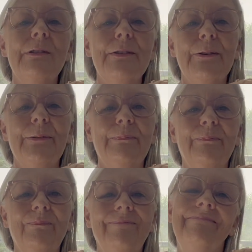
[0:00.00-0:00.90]
is on
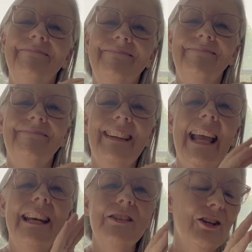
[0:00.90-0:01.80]

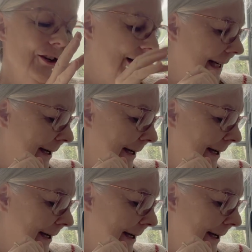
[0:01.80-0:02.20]
and it's gurgling